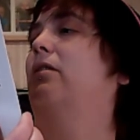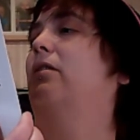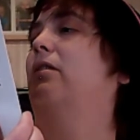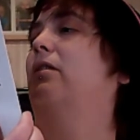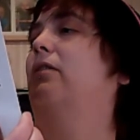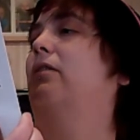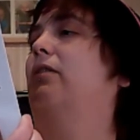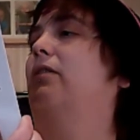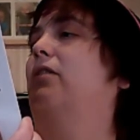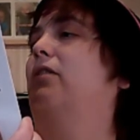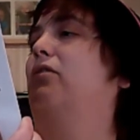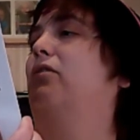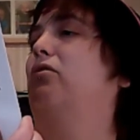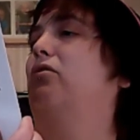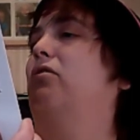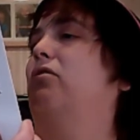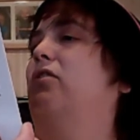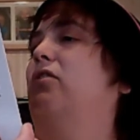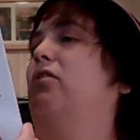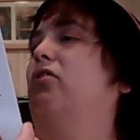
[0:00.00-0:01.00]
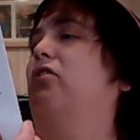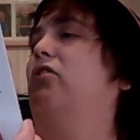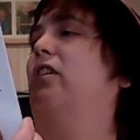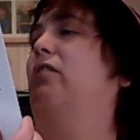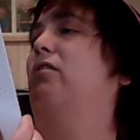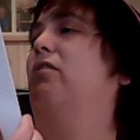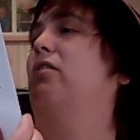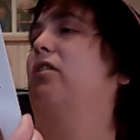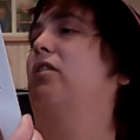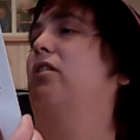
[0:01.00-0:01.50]
I think it's Chris
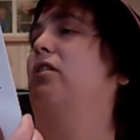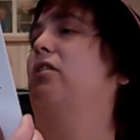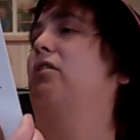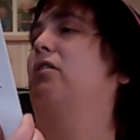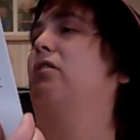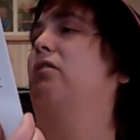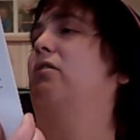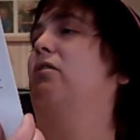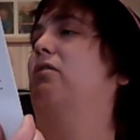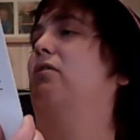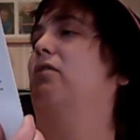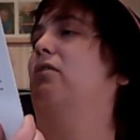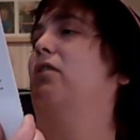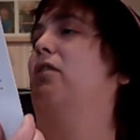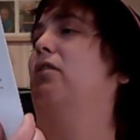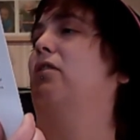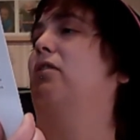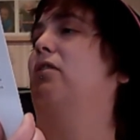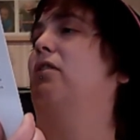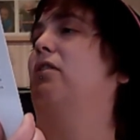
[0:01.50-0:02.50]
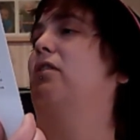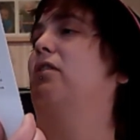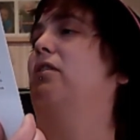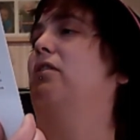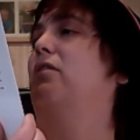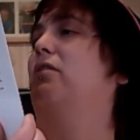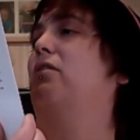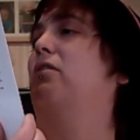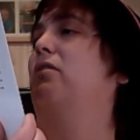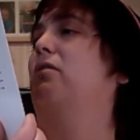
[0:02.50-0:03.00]
Jericho
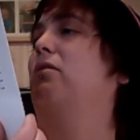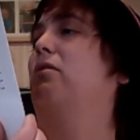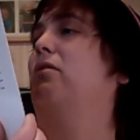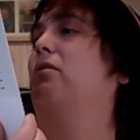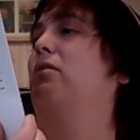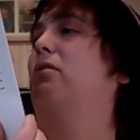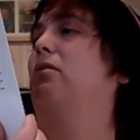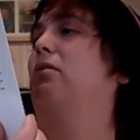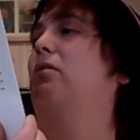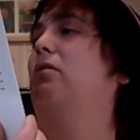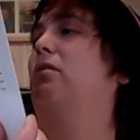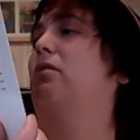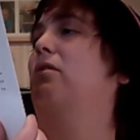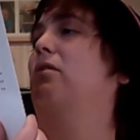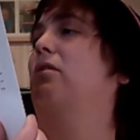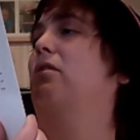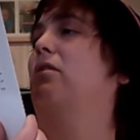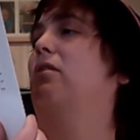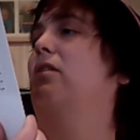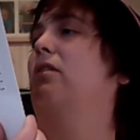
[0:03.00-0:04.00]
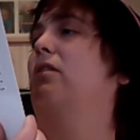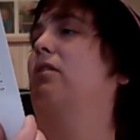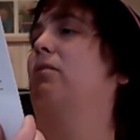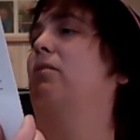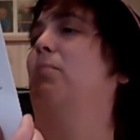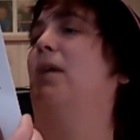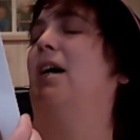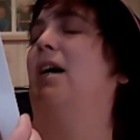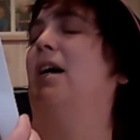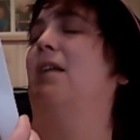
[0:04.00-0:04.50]
versus, it's a
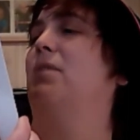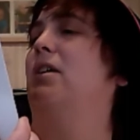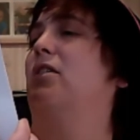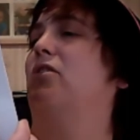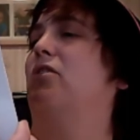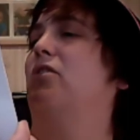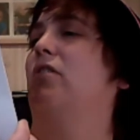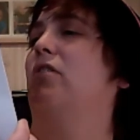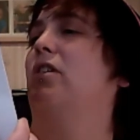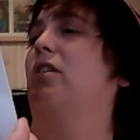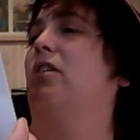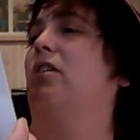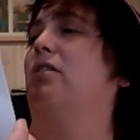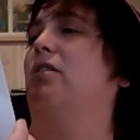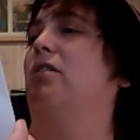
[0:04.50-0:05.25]
bad picture, I can't